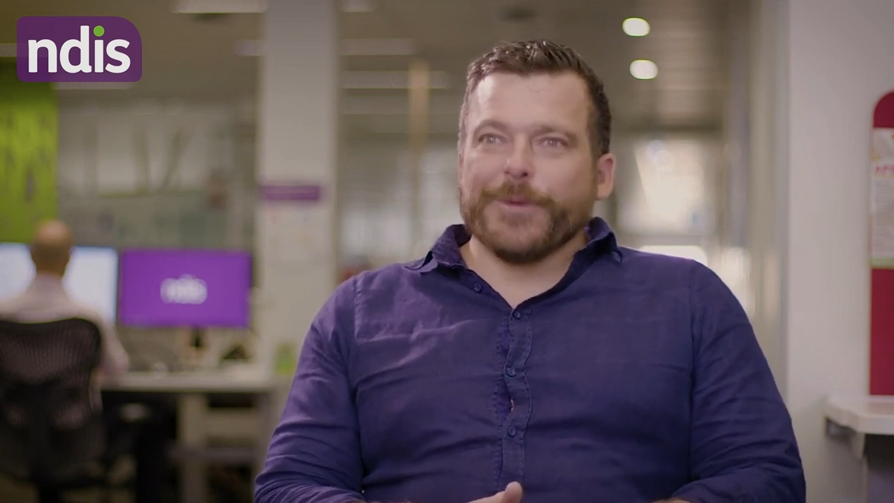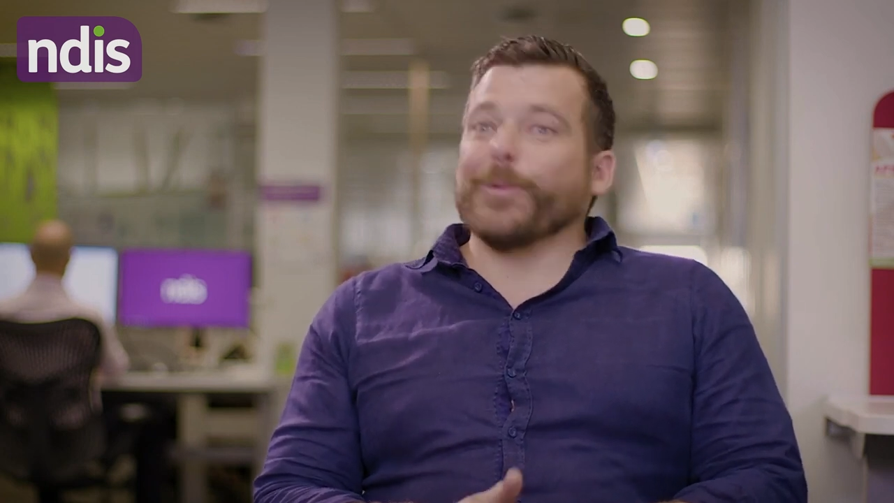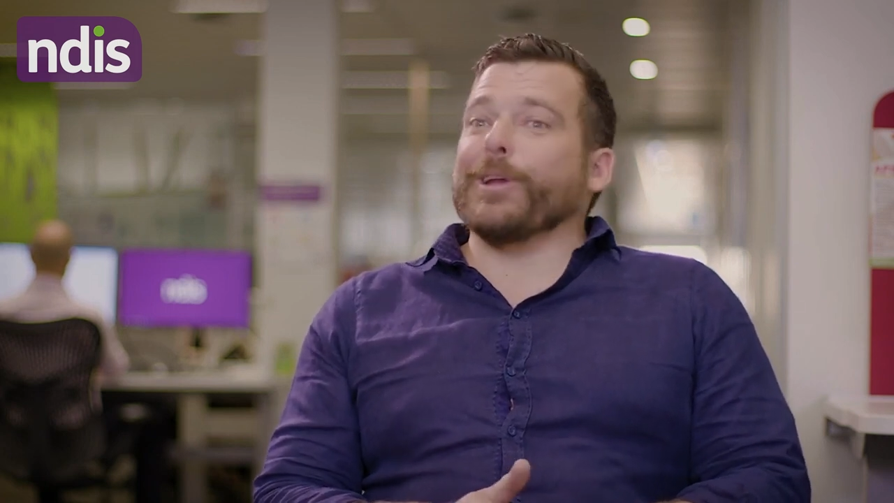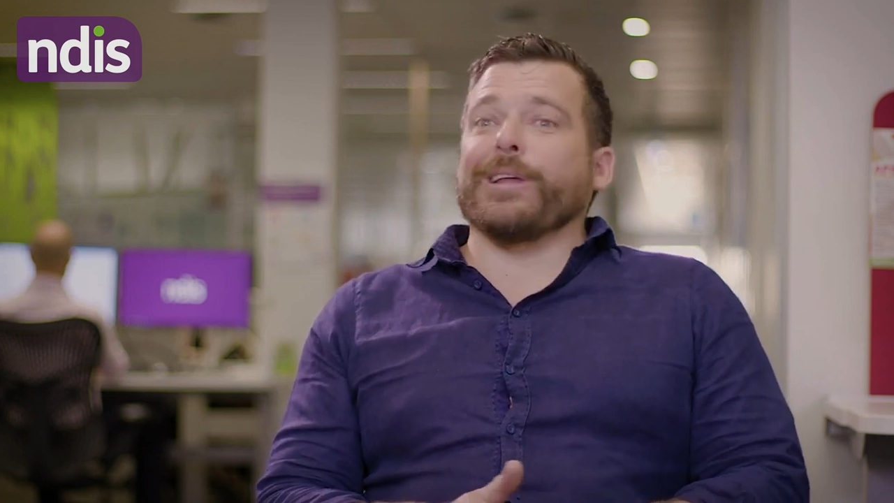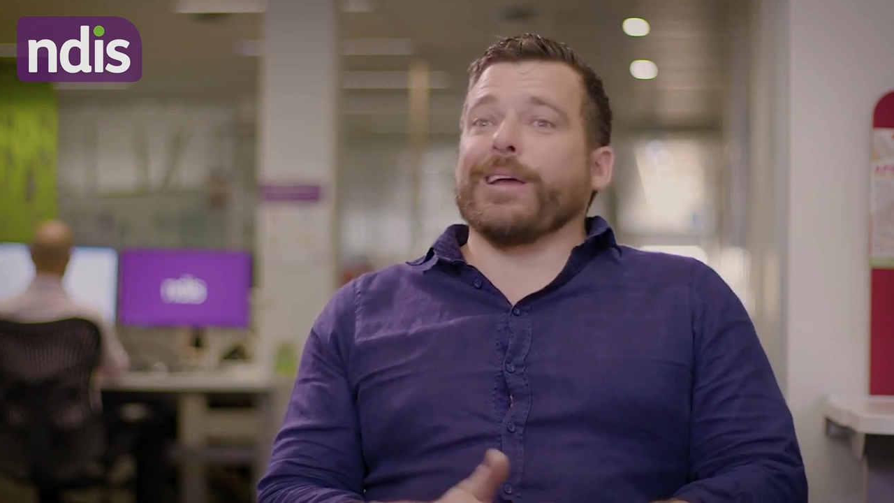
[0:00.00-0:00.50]
but
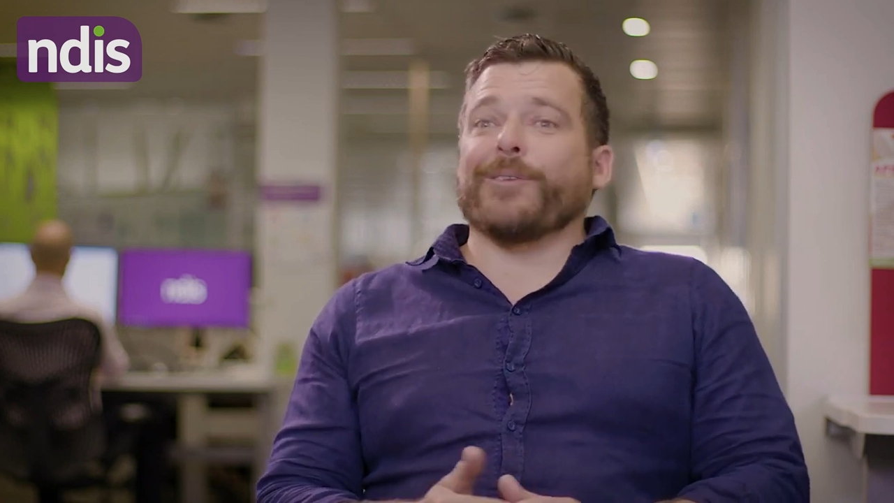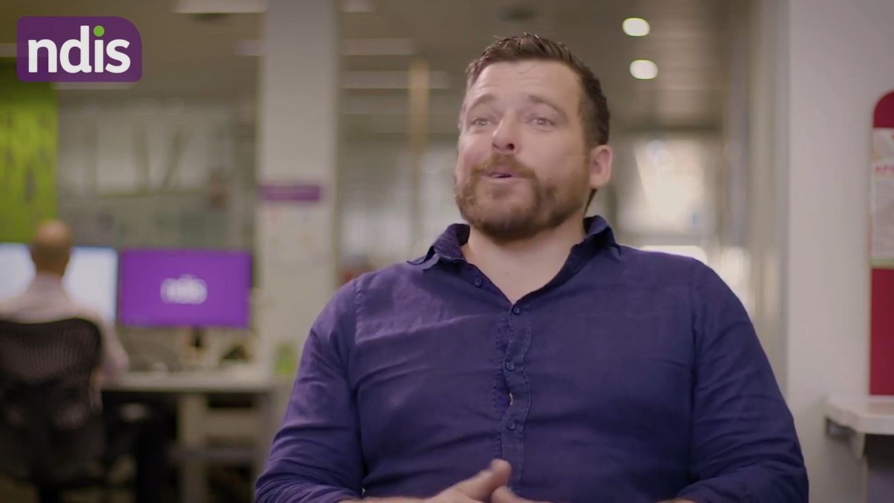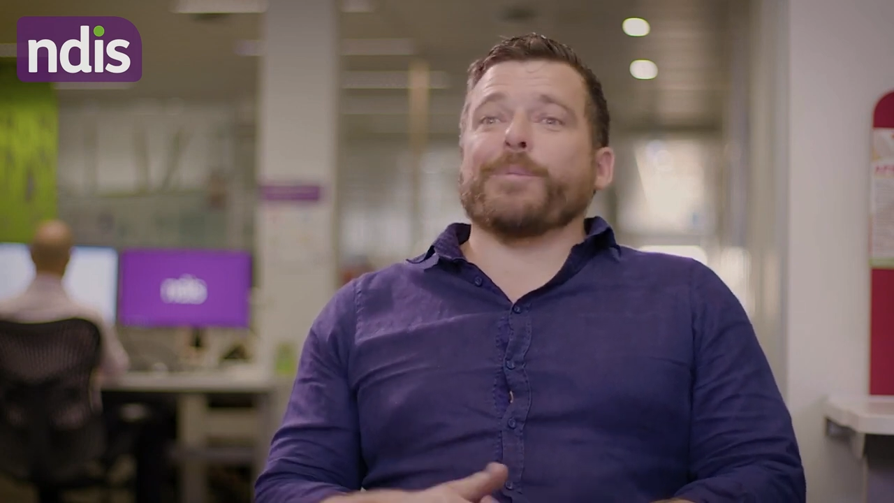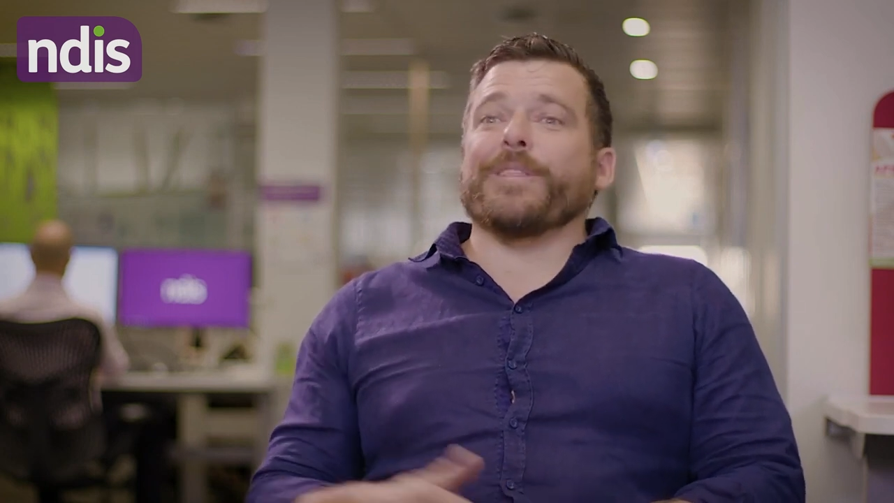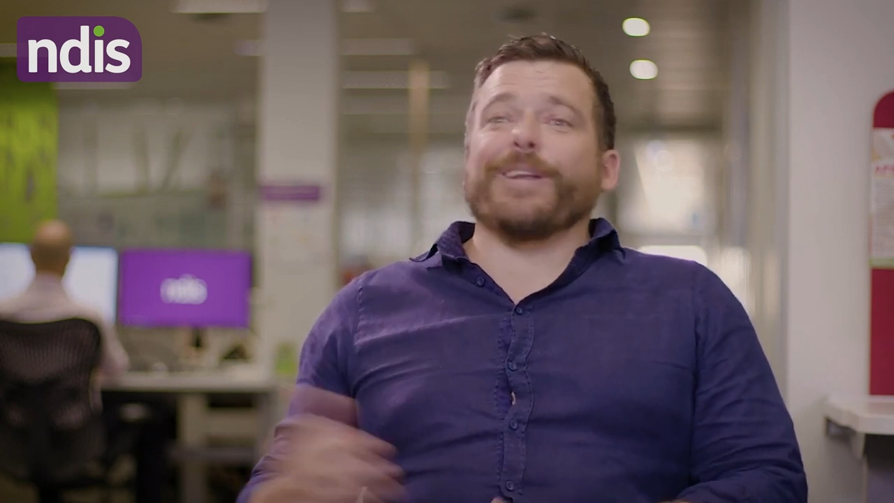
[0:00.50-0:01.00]
really I
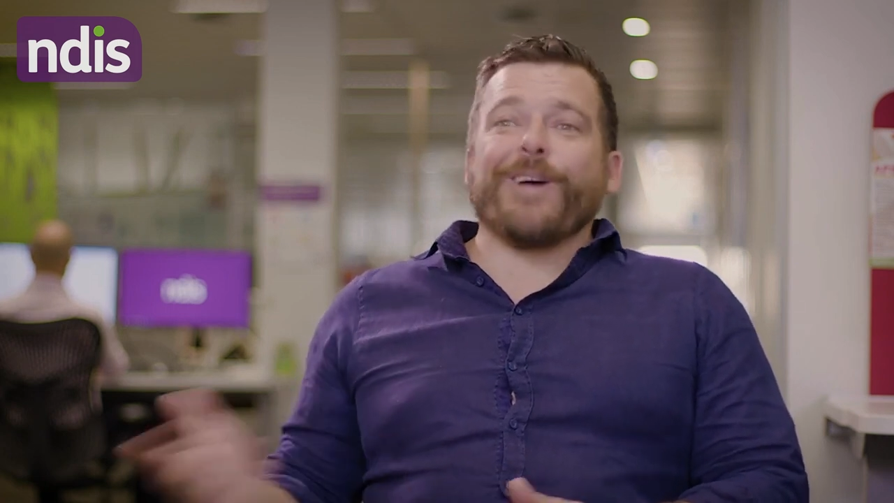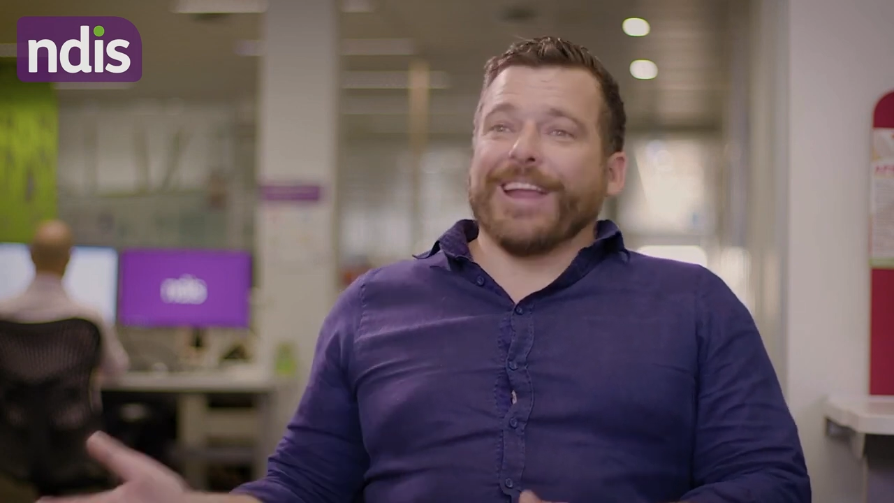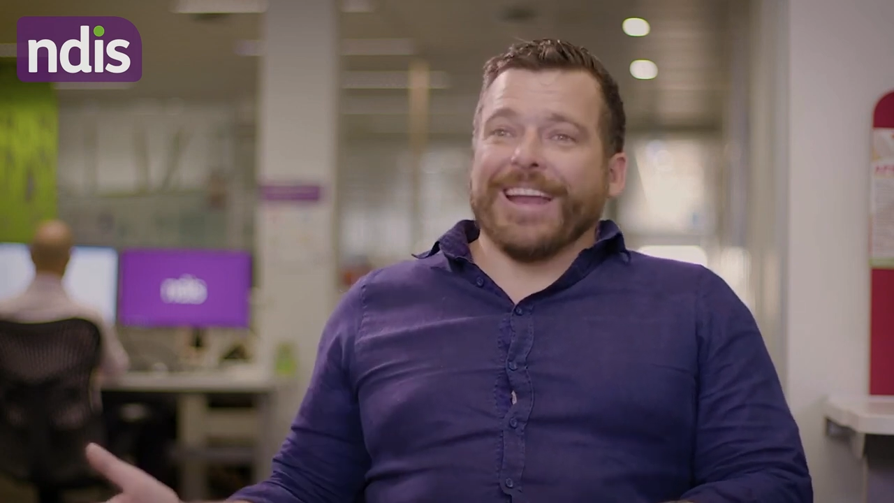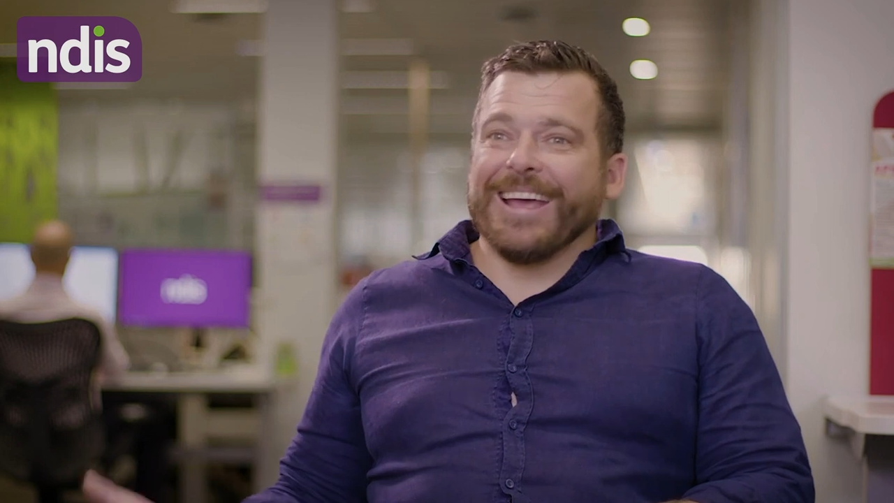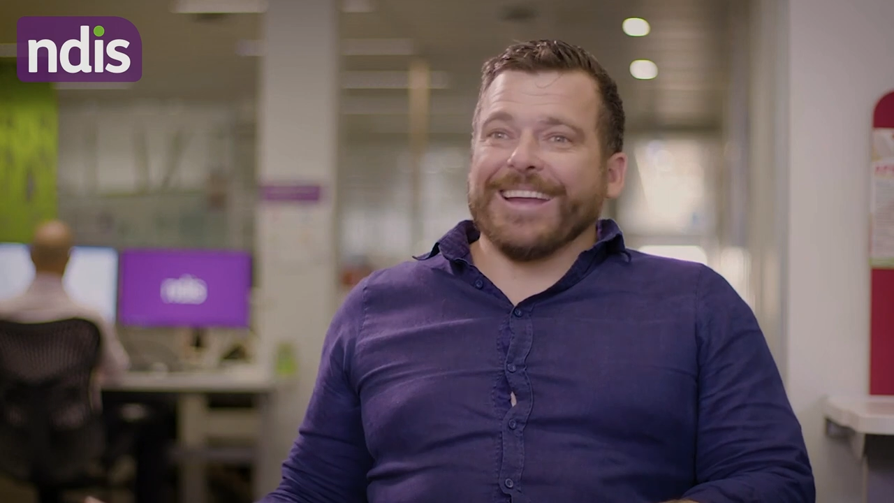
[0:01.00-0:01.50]
grew up in the
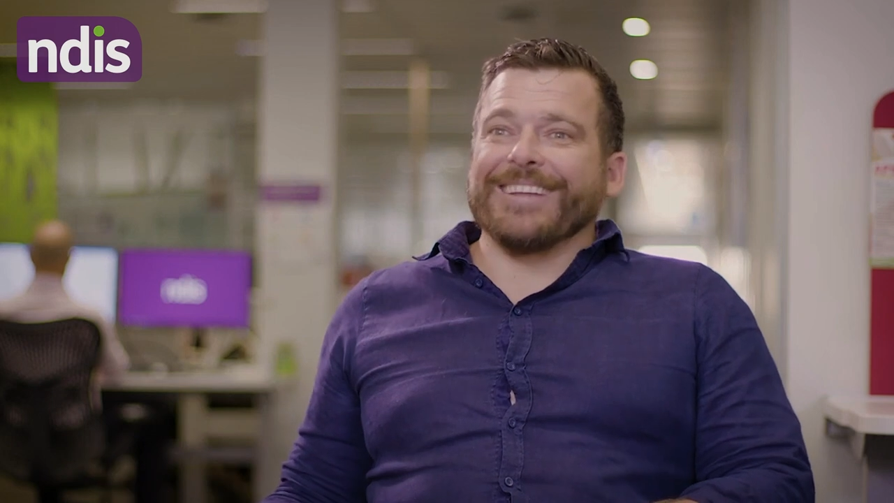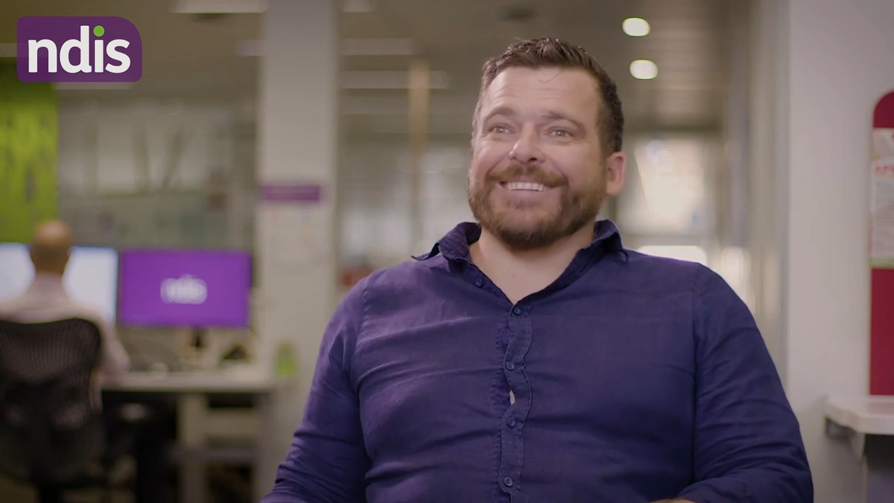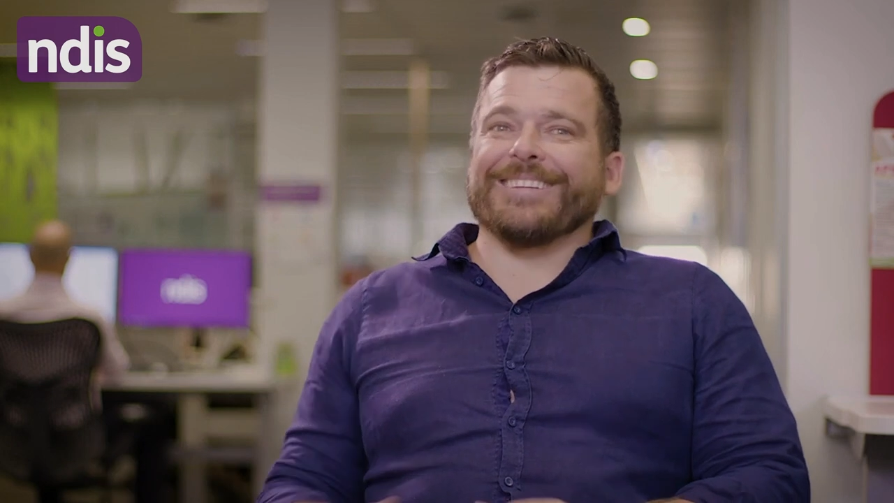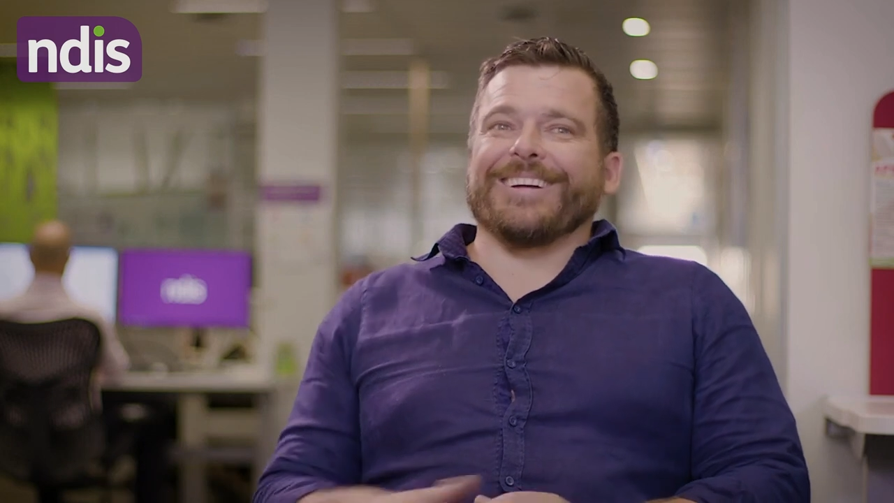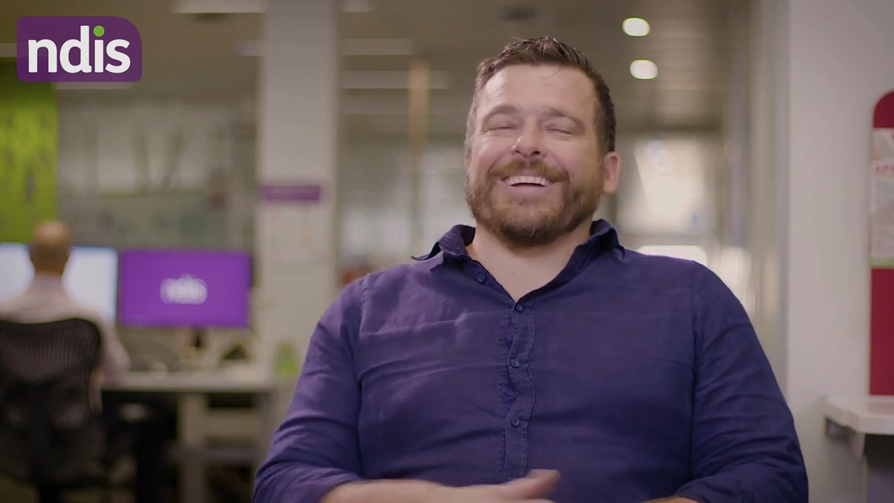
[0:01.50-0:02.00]
1980s.